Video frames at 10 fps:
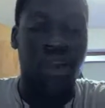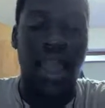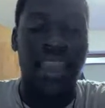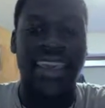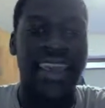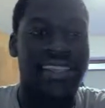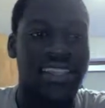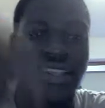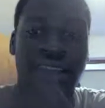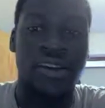I can't see
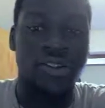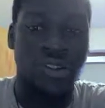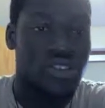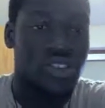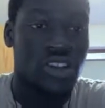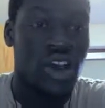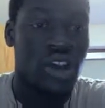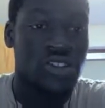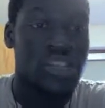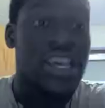the Eagles losing to the
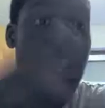Cardinals.